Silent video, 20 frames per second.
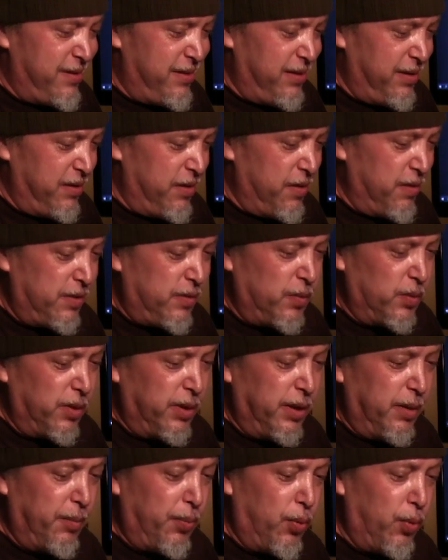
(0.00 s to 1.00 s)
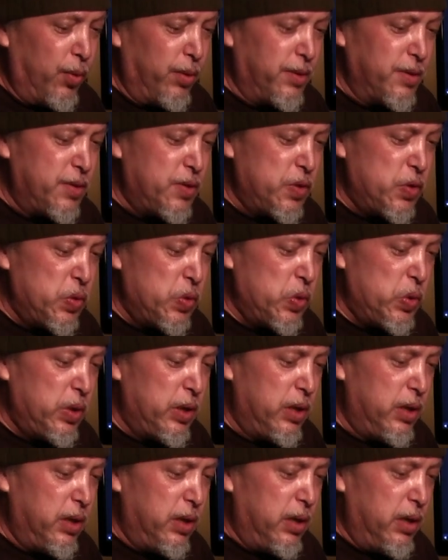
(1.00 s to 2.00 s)
It's really important to,
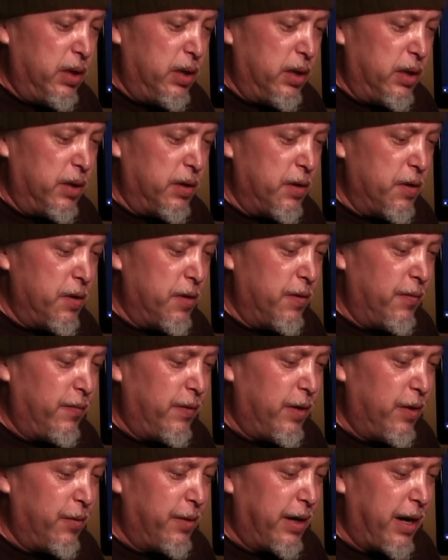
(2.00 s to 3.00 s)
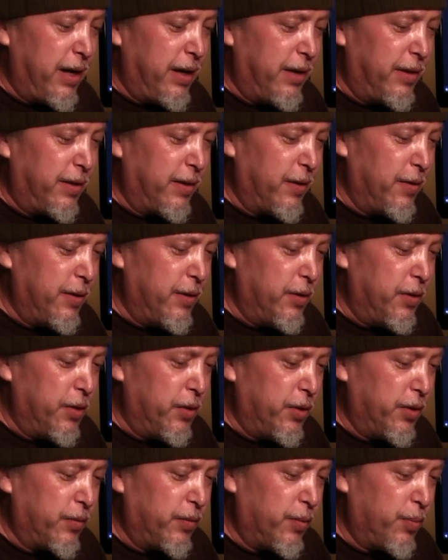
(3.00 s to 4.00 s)
here we got Ethereal
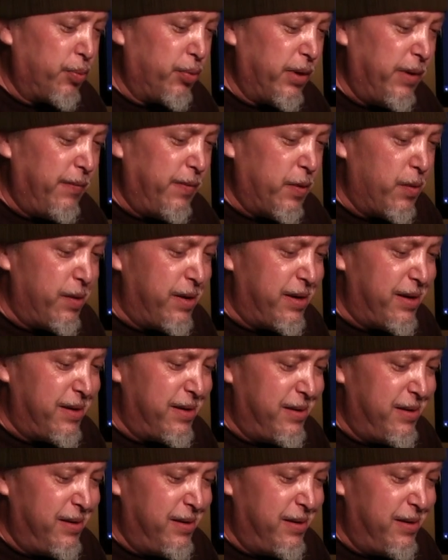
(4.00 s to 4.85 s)
Earth. We're previewing it.